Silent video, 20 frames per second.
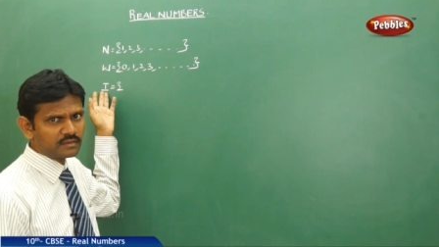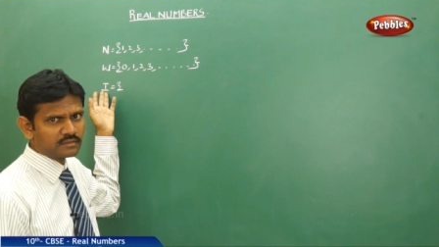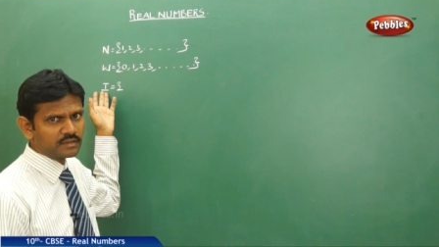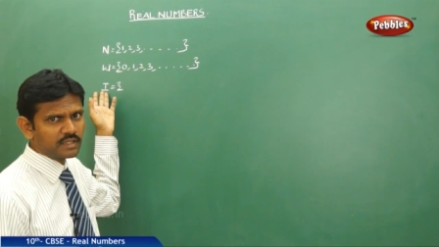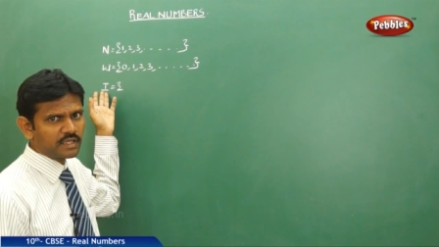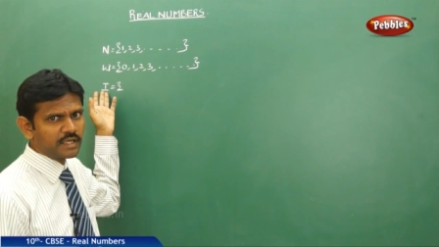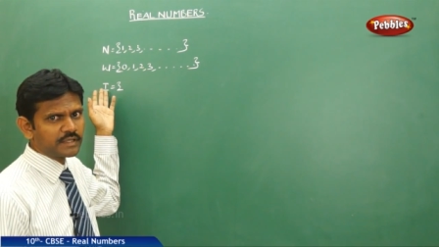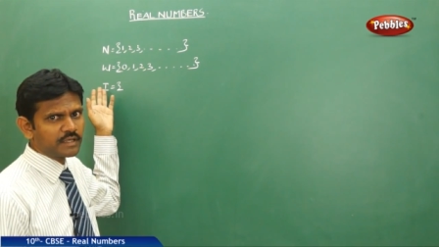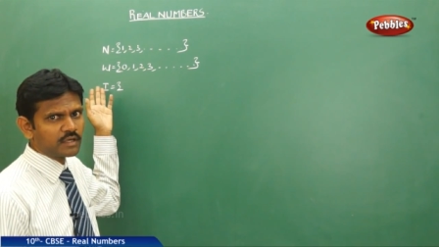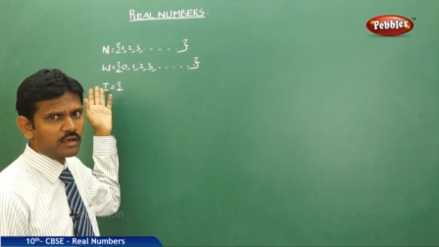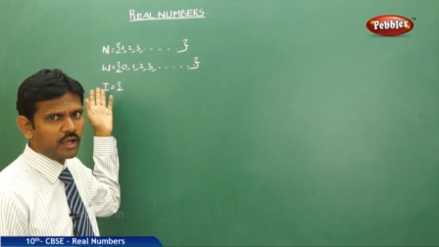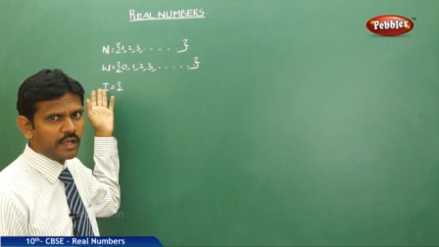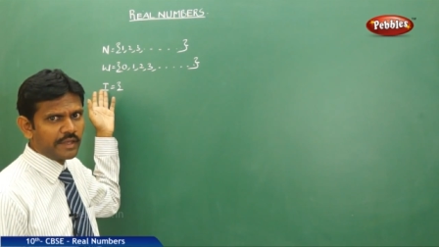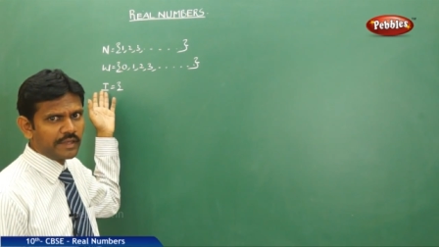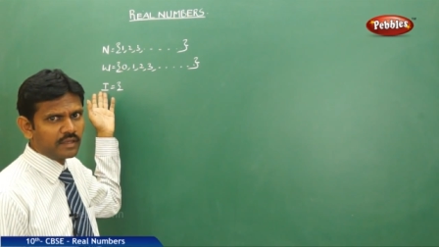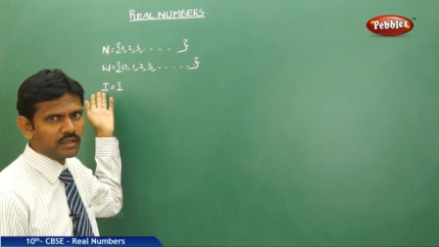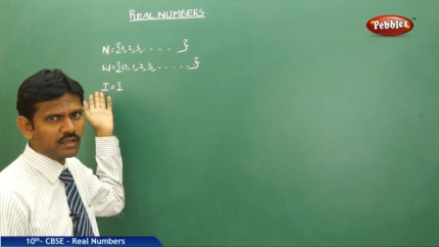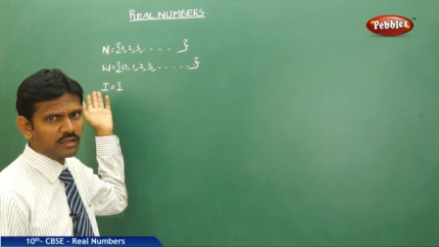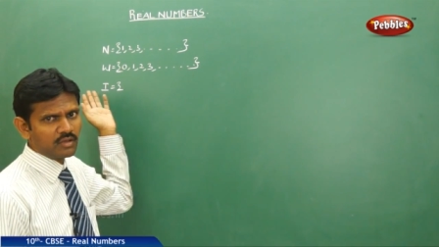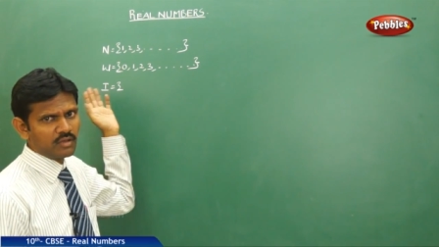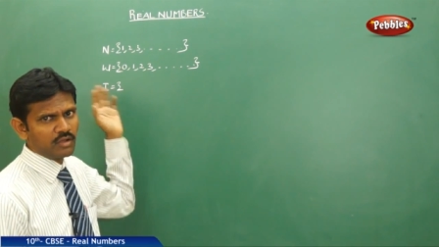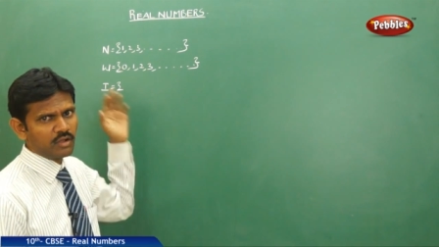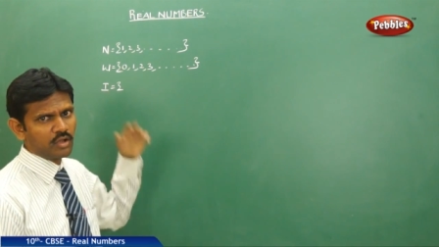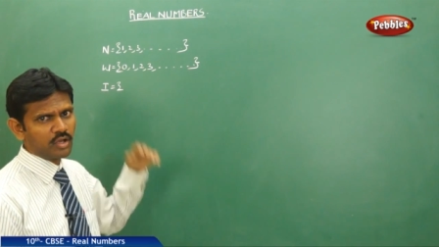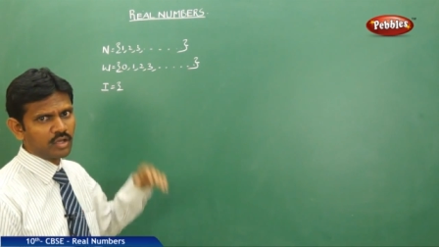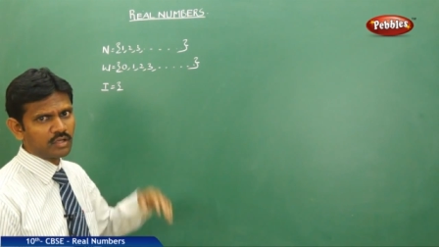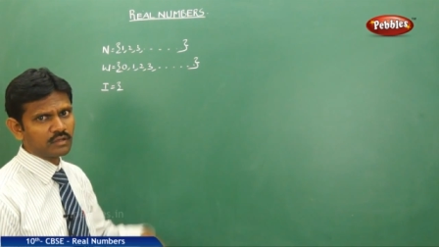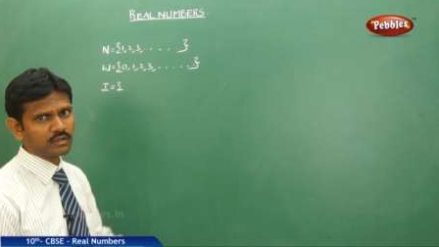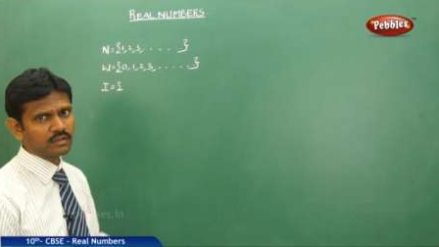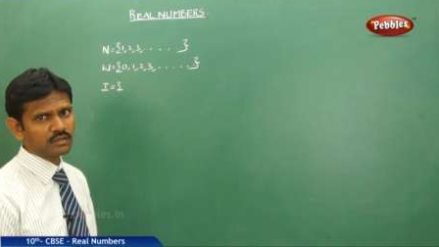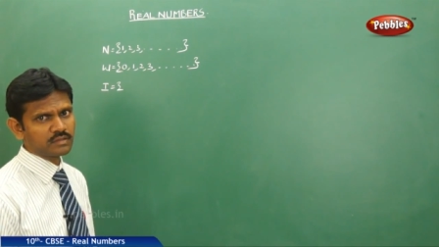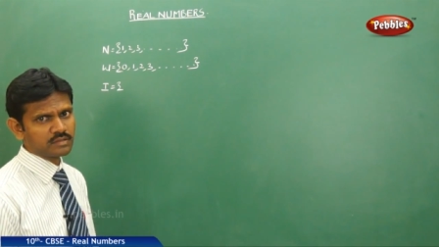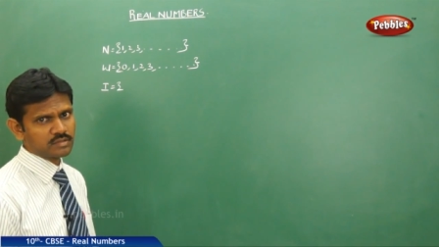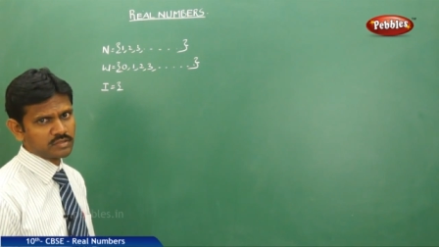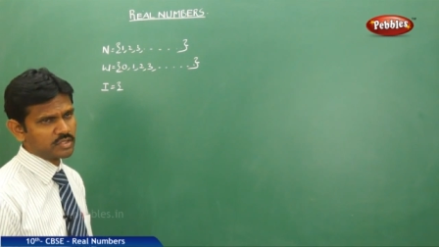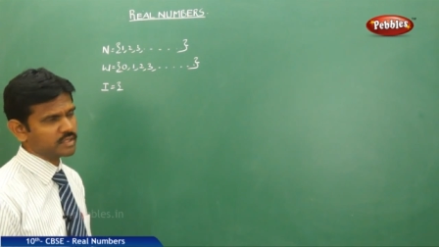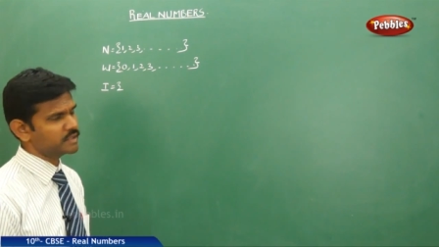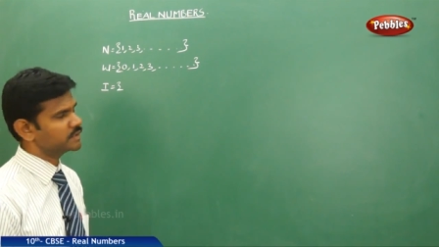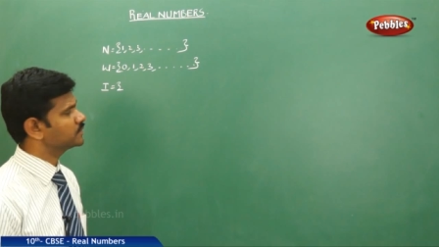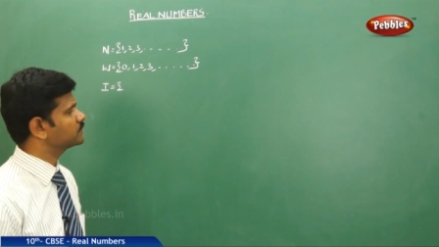the letter I or
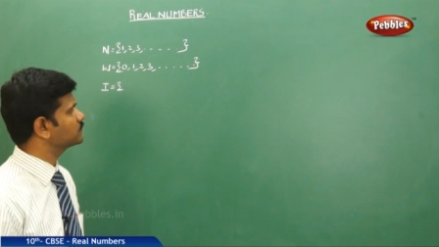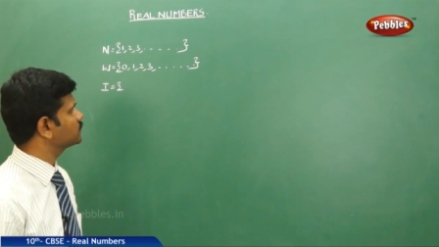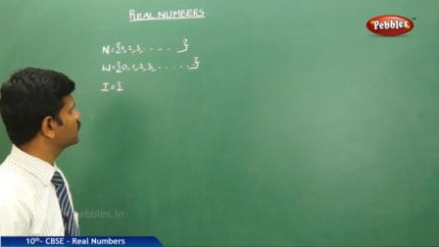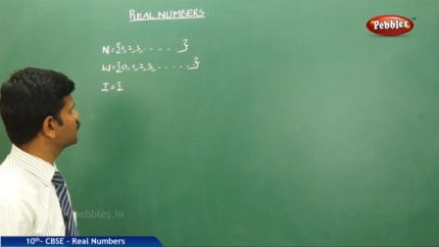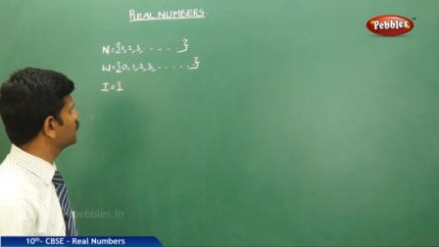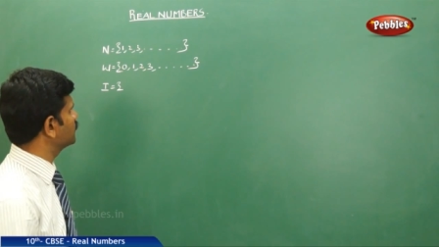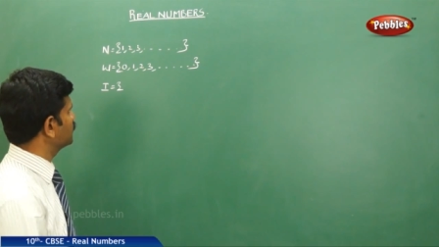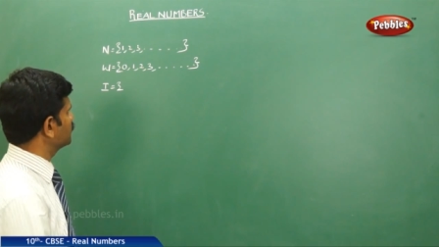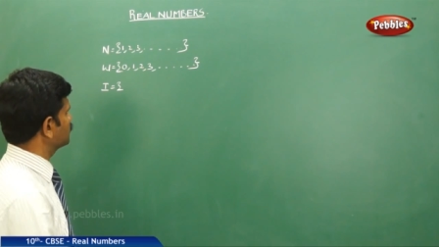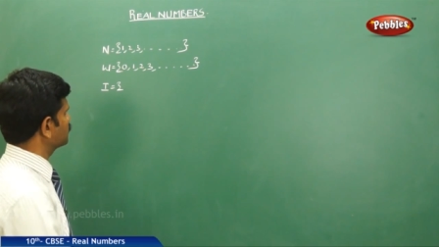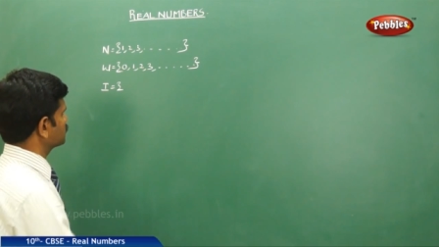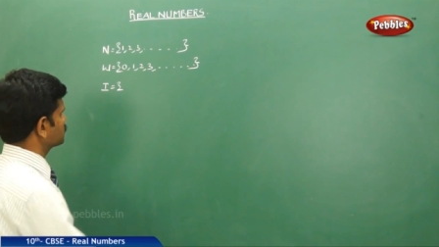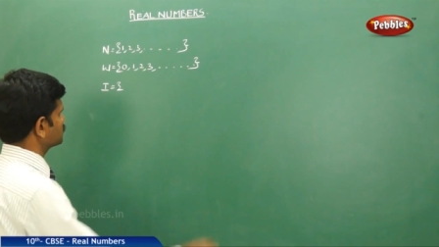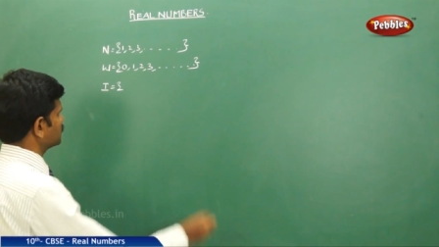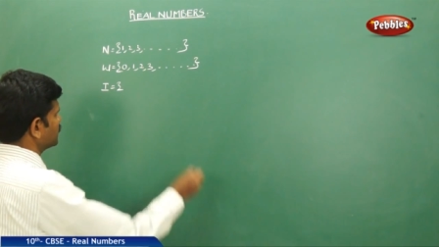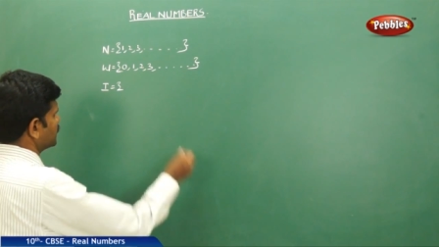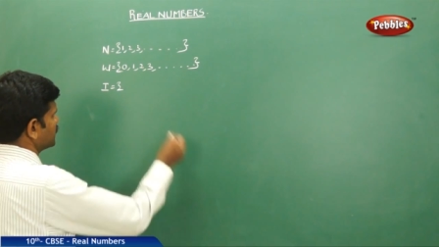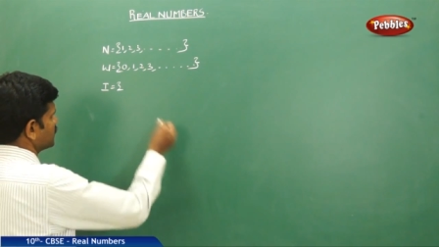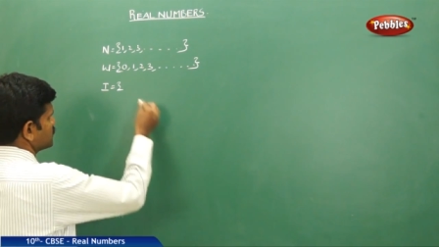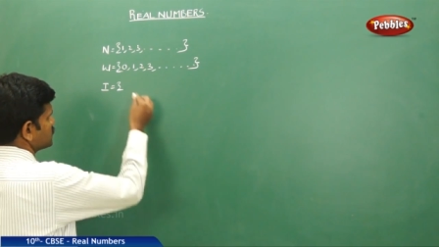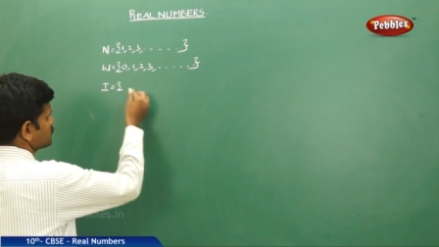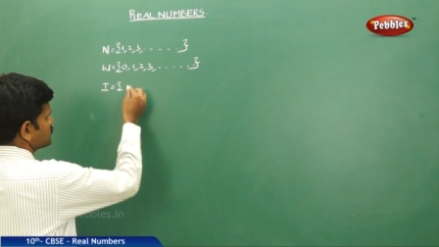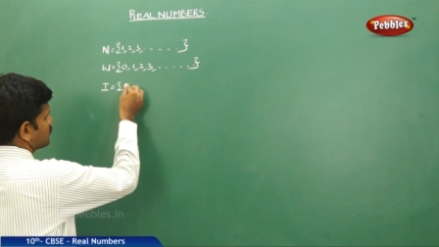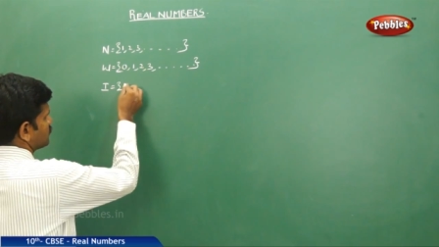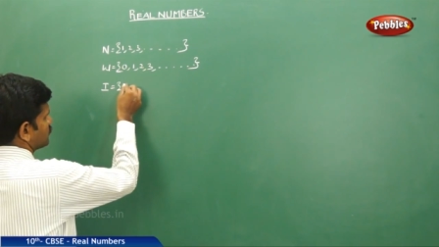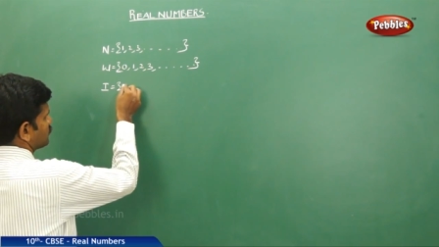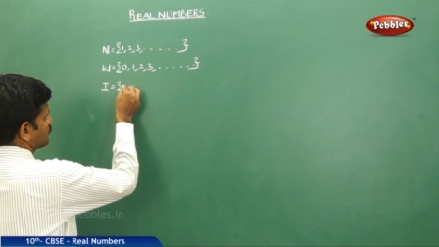Z. That is